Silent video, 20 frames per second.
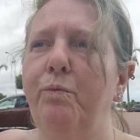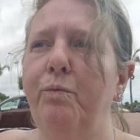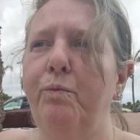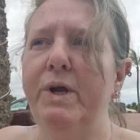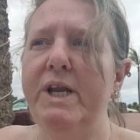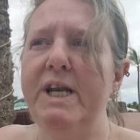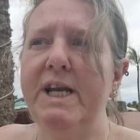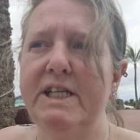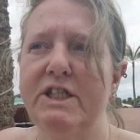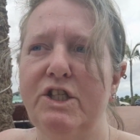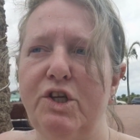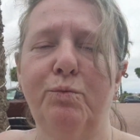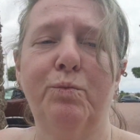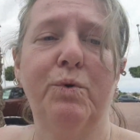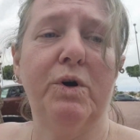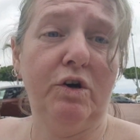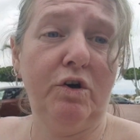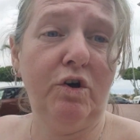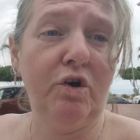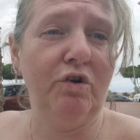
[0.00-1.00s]
we need to
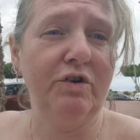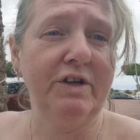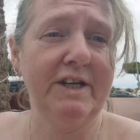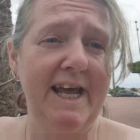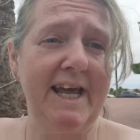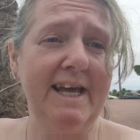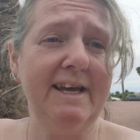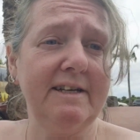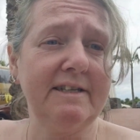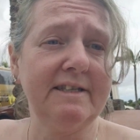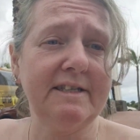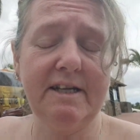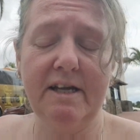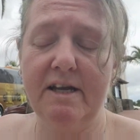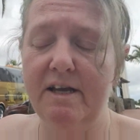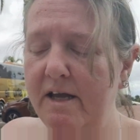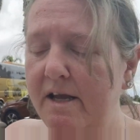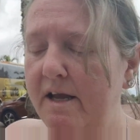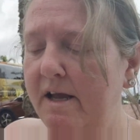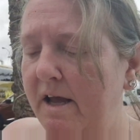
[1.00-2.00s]
work on next.
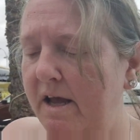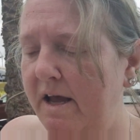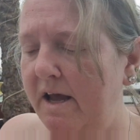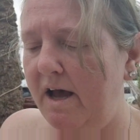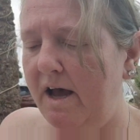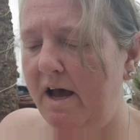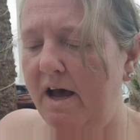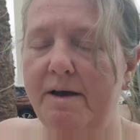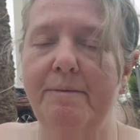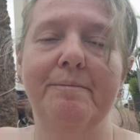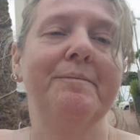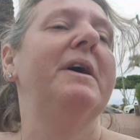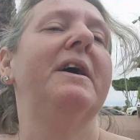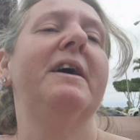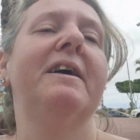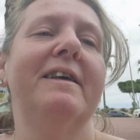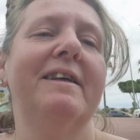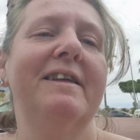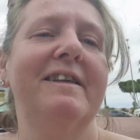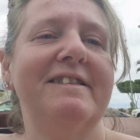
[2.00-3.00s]
Um,
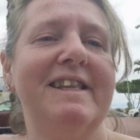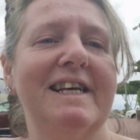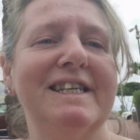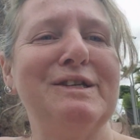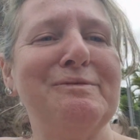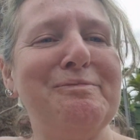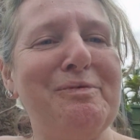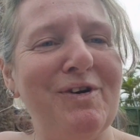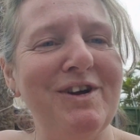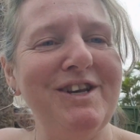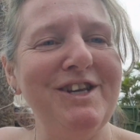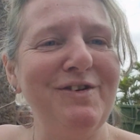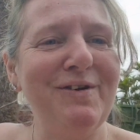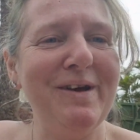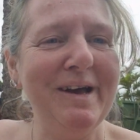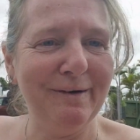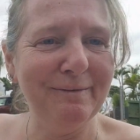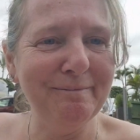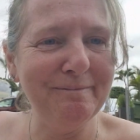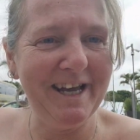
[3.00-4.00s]
that's the point, you
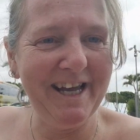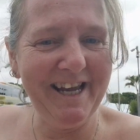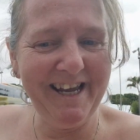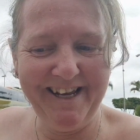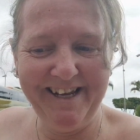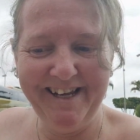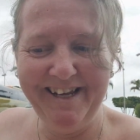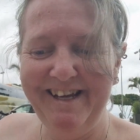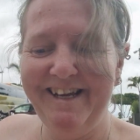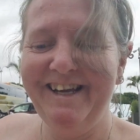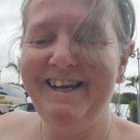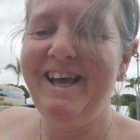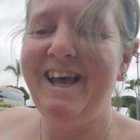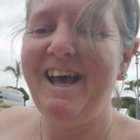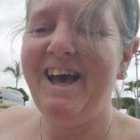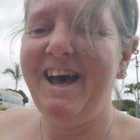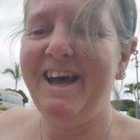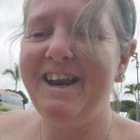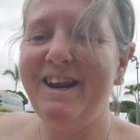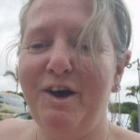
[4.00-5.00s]
help me
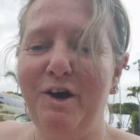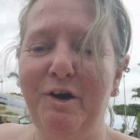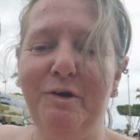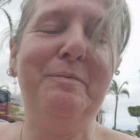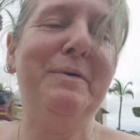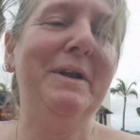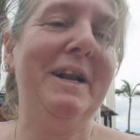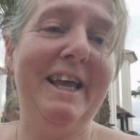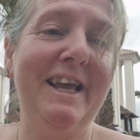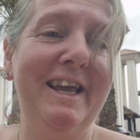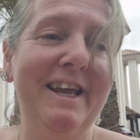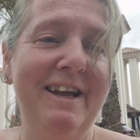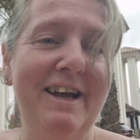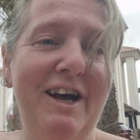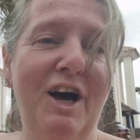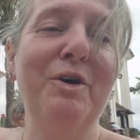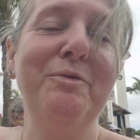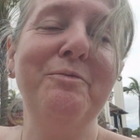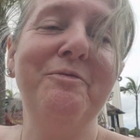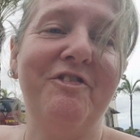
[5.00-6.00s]
and hopefully,
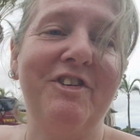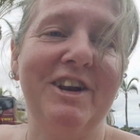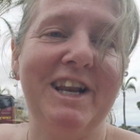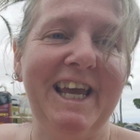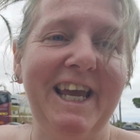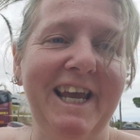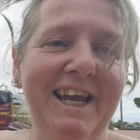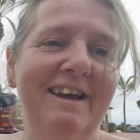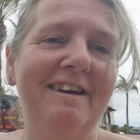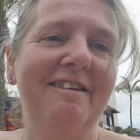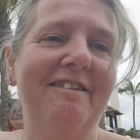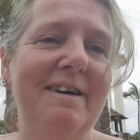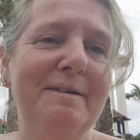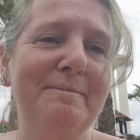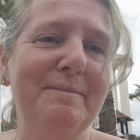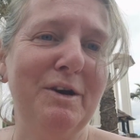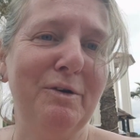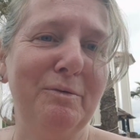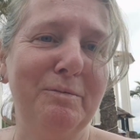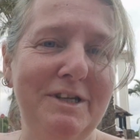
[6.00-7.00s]
hopefully
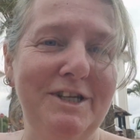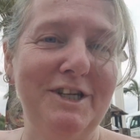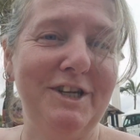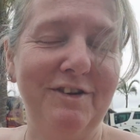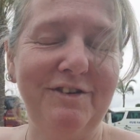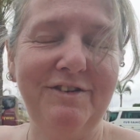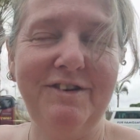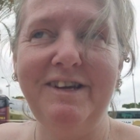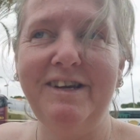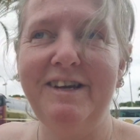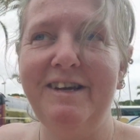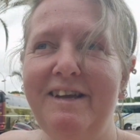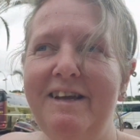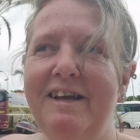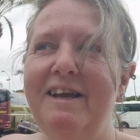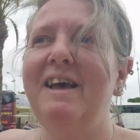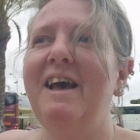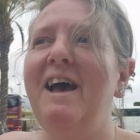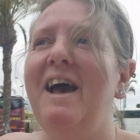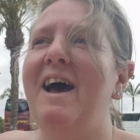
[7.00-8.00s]
I'm helping you.
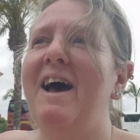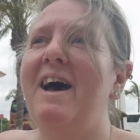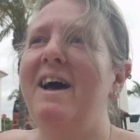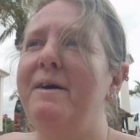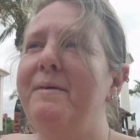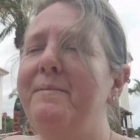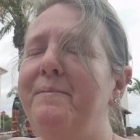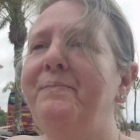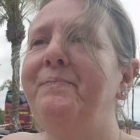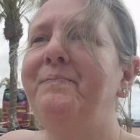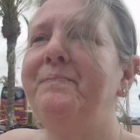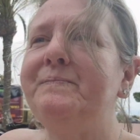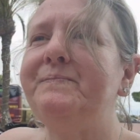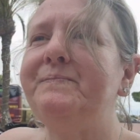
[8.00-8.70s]
Um,